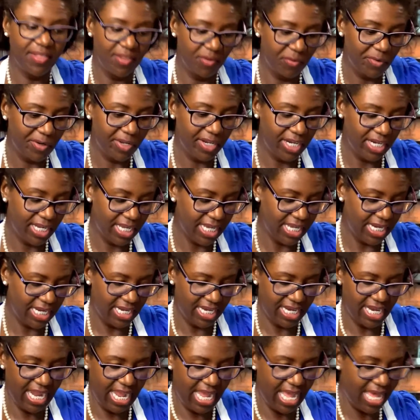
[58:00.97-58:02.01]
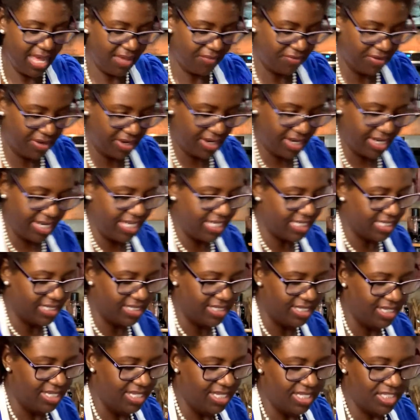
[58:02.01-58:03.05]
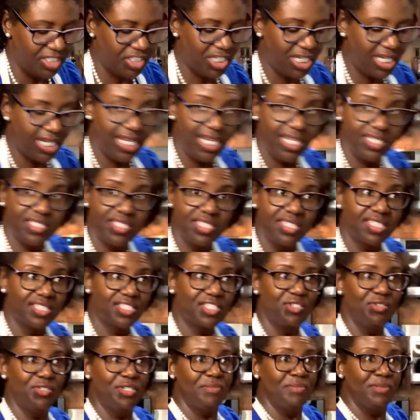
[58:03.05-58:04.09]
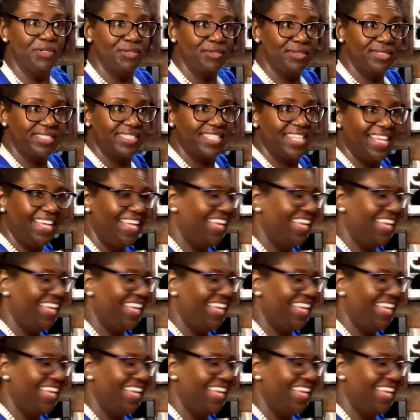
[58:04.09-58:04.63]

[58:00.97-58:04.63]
and we're going to cut it in half. All right. Shout out to the tuna mousse.